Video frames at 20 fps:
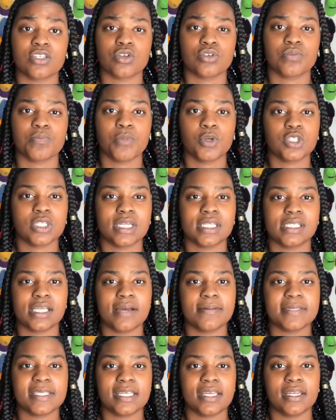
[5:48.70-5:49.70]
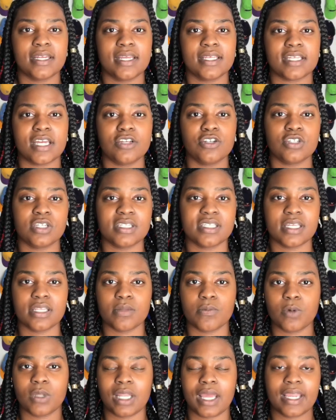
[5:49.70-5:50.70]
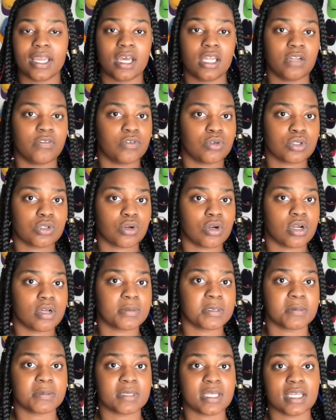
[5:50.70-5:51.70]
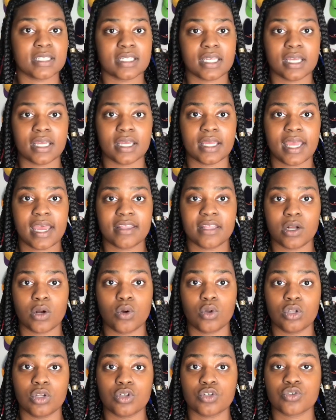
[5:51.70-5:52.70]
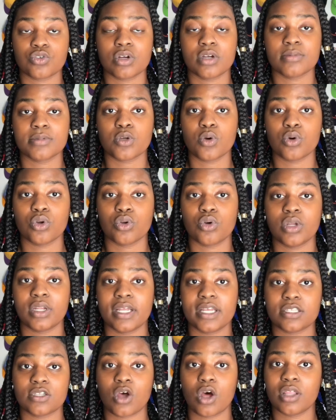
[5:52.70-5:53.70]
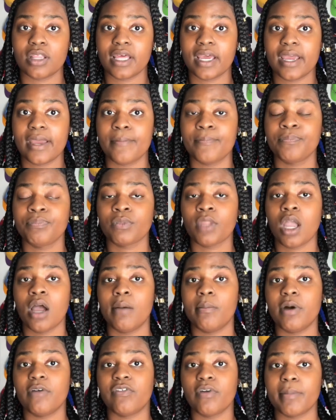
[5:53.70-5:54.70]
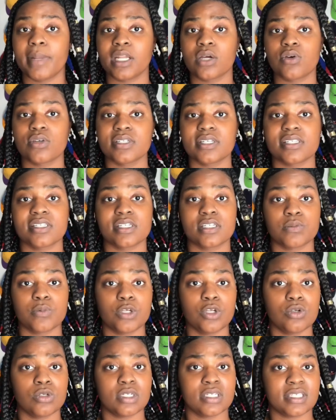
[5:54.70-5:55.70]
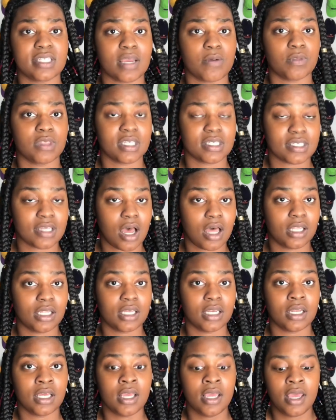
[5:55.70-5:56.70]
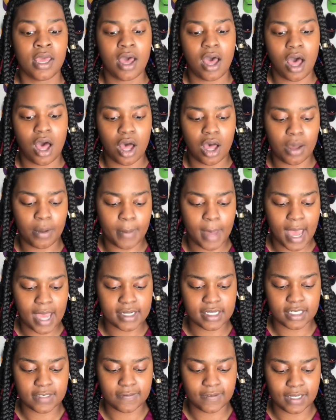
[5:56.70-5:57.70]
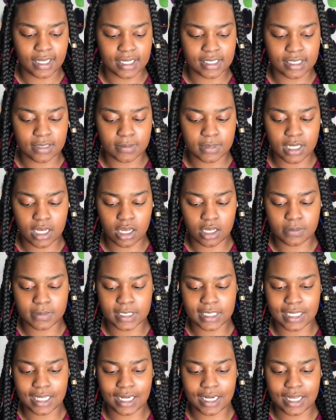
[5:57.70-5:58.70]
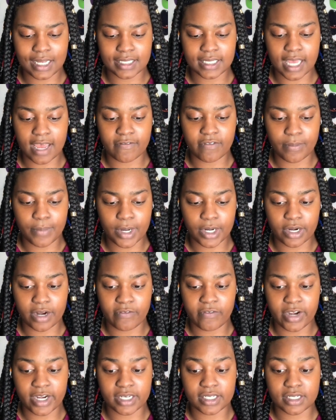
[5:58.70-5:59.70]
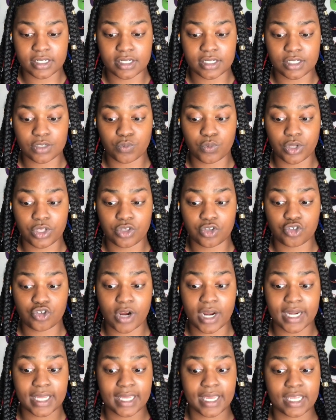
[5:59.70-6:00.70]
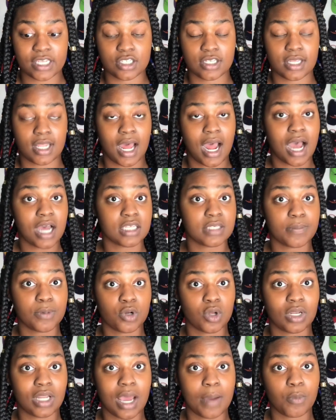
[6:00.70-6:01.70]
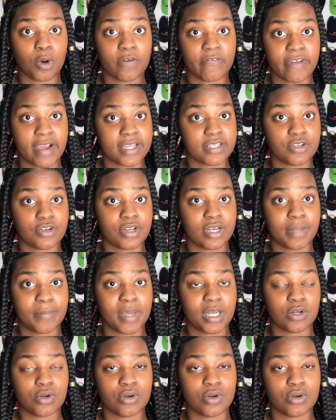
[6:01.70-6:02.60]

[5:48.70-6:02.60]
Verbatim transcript: most of the time CNAs, I usually see them with like colorful scrubs. Sometimes they can have their own little scrubs going on. That's all that. But for medical assistants, we usually stay with the solid. Um, I just feel like sometimes CNAs have a better advantage with trying to get into the hospital a lot more faster than a medical